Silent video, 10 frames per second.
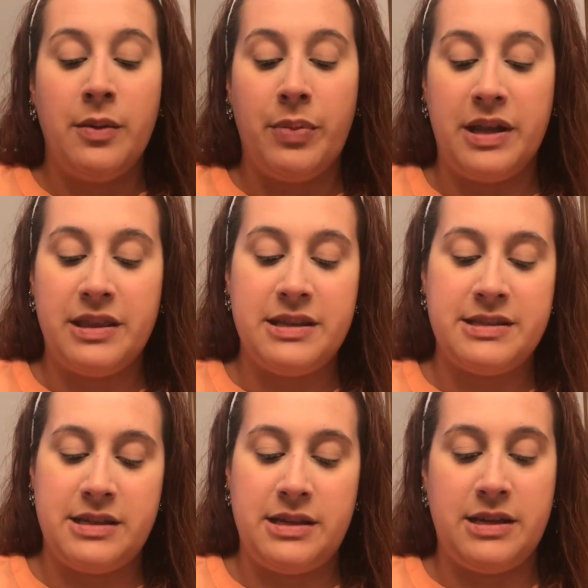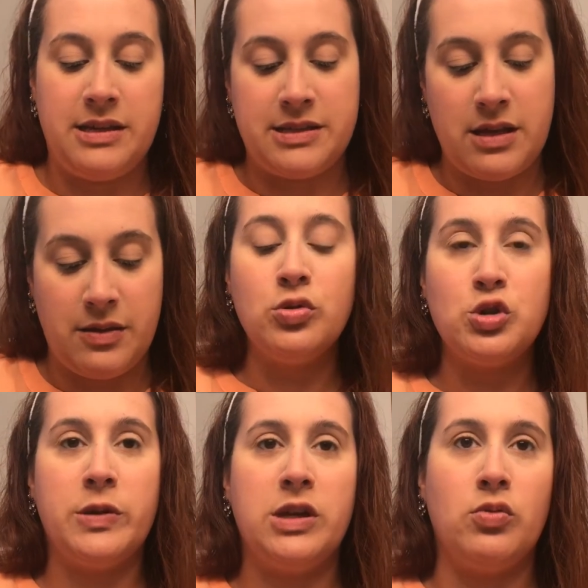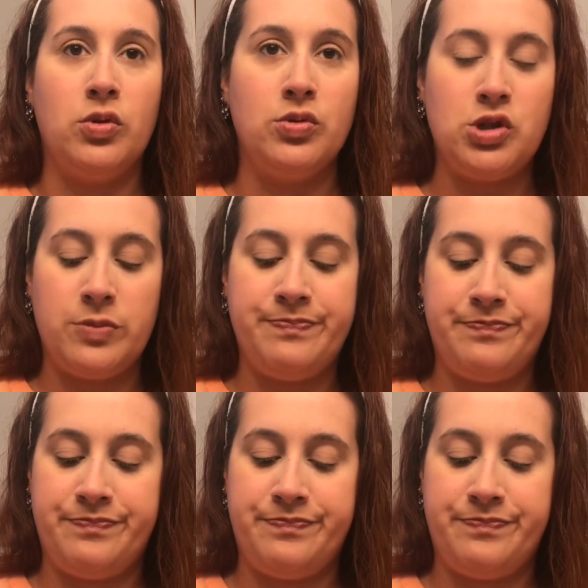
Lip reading: but this is Rouge Bunny Rouge.